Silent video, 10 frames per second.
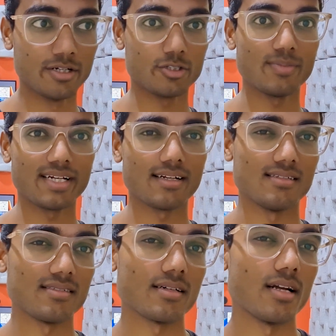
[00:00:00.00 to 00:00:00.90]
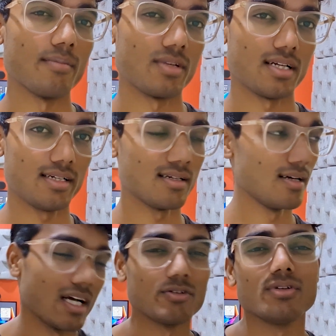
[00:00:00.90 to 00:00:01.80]
to make it instagram ready
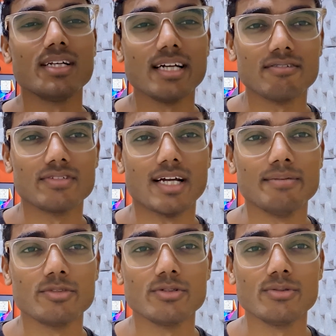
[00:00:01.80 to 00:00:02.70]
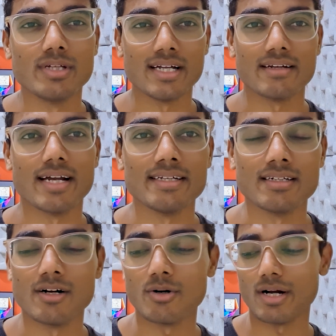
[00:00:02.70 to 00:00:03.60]
i don't really have time to do that right
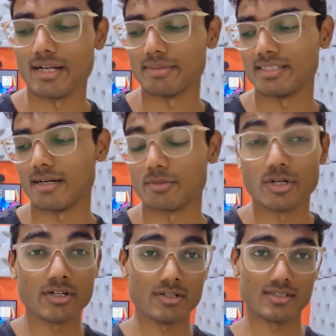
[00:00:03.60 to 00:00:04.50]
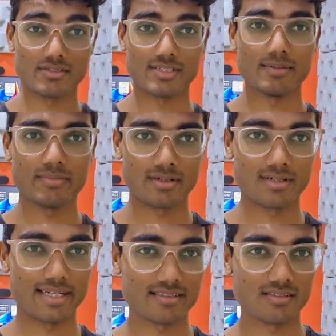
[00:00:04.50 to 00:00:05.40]
now i mean i'm going on a trip
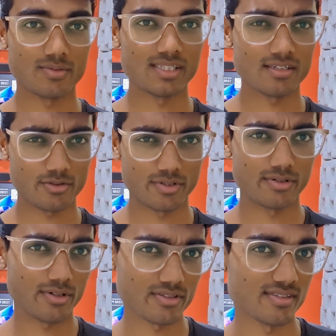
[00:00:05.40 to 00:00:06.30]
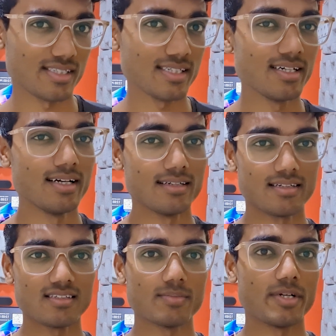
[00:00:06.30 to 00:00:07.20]
next week to new york city
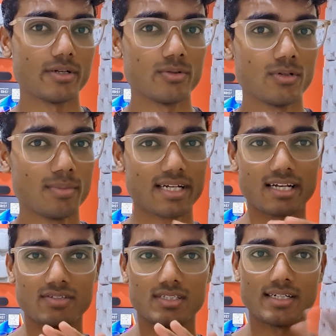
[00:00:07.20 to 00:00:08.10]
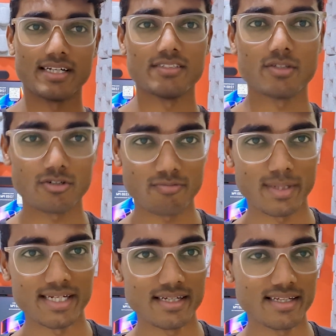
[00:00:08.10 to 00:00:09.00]
that's pretty cool but i haven't done any sort of
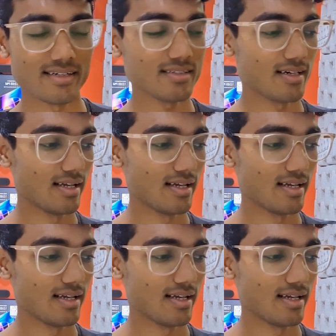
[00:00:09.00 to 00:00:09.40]
planning yet